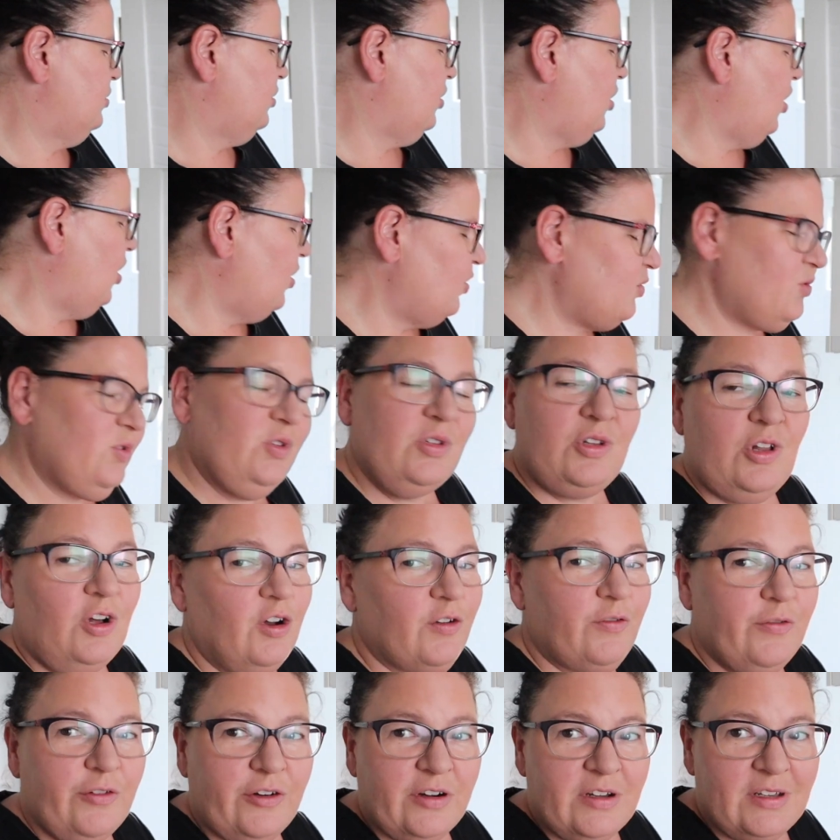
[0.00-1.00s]

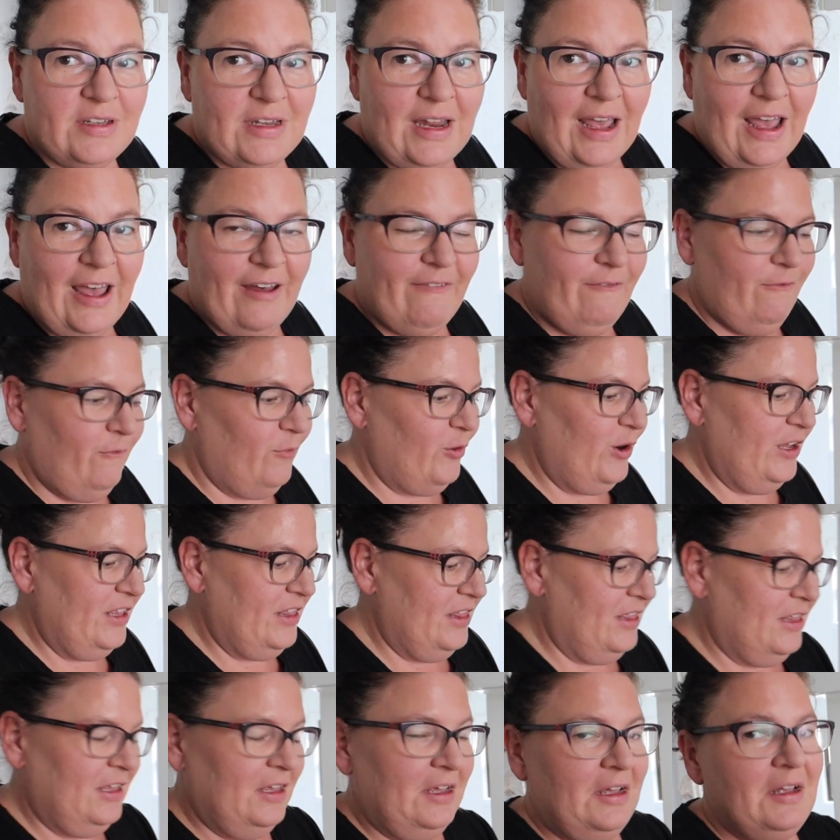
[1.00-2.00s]
coleslaw for us to have
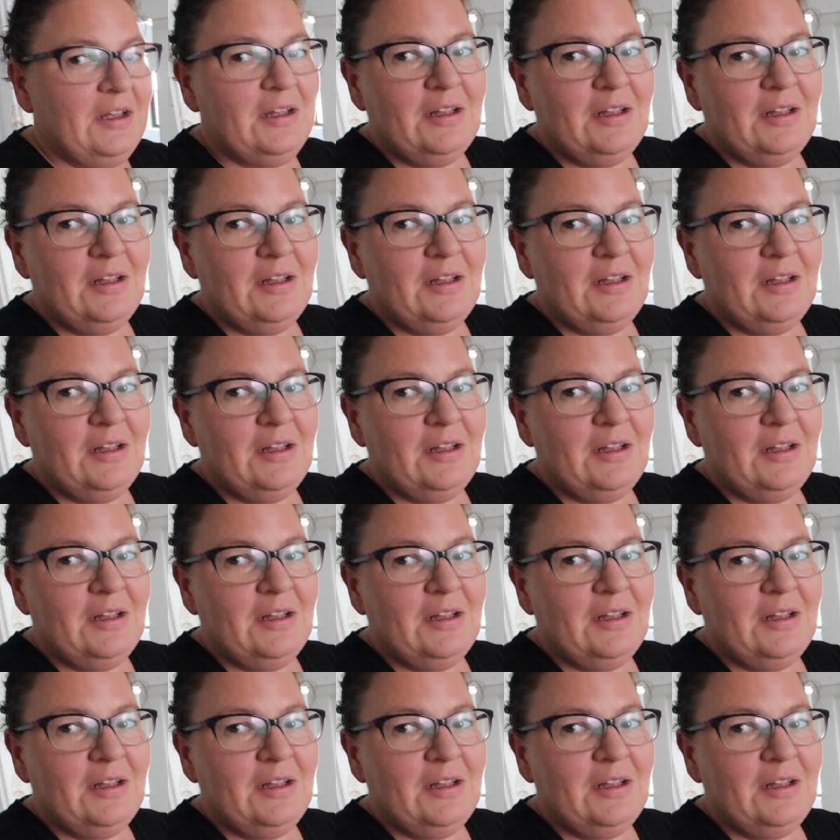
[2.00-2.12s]
with